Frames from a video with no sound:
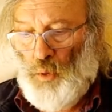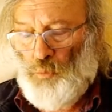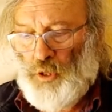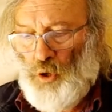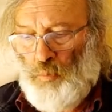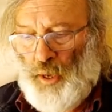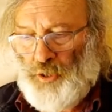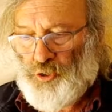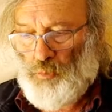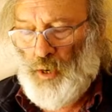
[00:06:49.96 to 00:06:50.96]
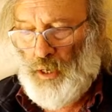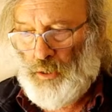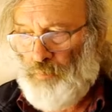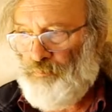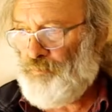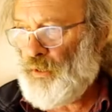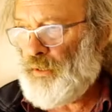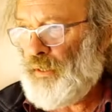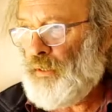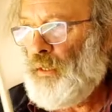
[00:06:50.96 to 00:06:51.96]
with a little pencil mark.
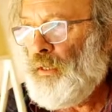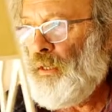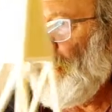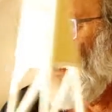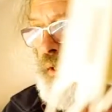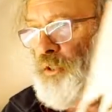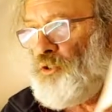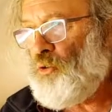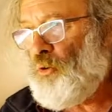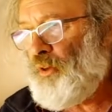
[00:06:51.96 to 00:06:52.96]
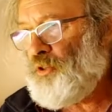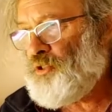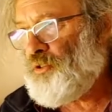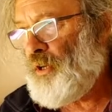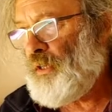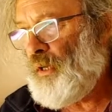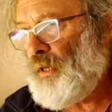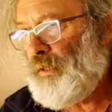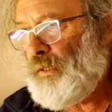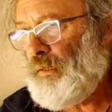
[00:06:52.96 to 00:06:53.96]
Okay, I then draw a very straight
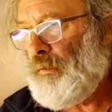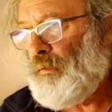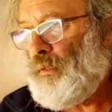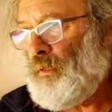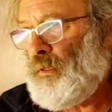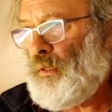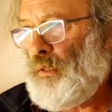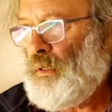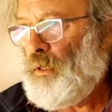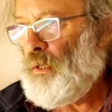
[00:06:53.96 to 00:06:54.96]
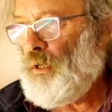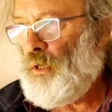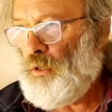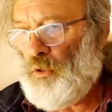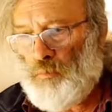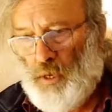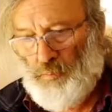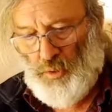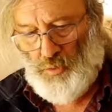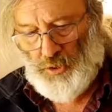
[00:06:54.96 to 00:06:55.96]
line along my
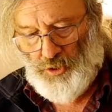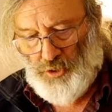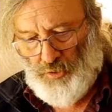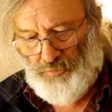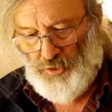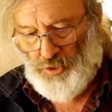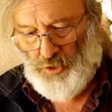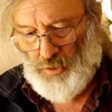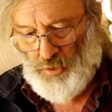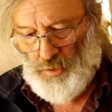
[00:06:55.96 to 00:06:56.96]
building surface